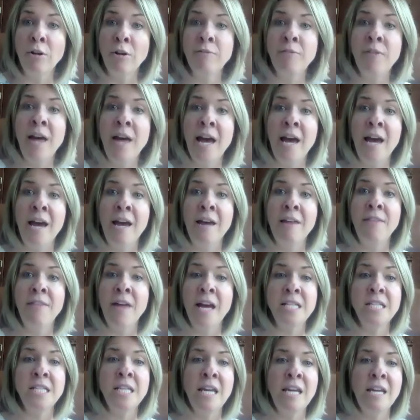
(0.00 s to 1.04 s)
of their
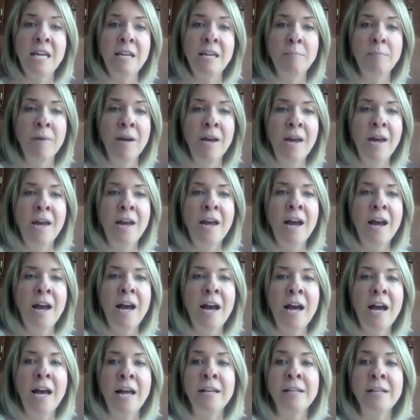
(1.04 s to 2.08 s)
their team.
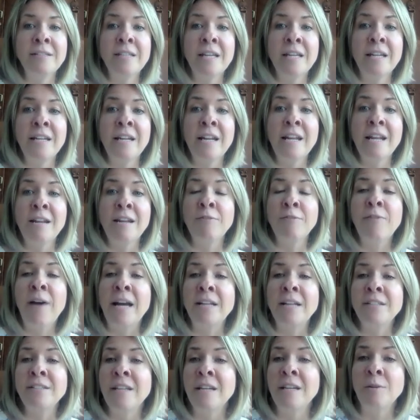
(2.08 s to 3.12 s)
And, and in
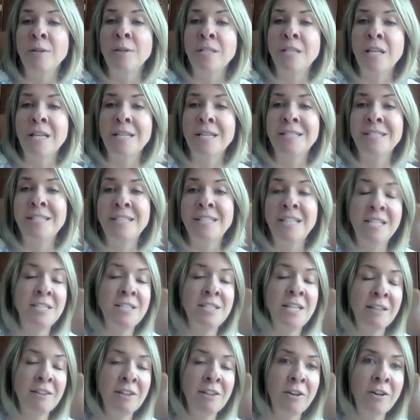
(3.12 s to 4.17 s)
fact, there was a
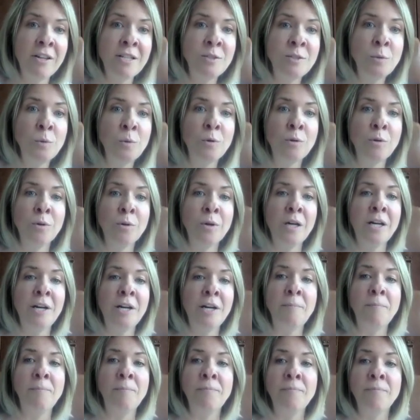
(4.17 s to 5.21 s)
statistic that I saw
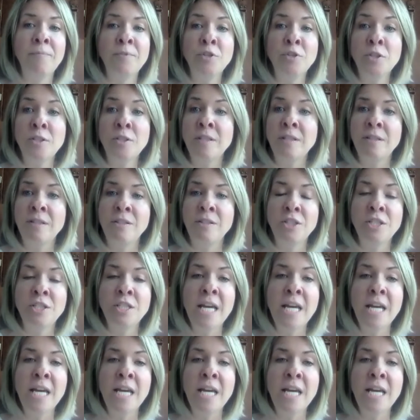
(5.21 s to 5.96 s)
um, just just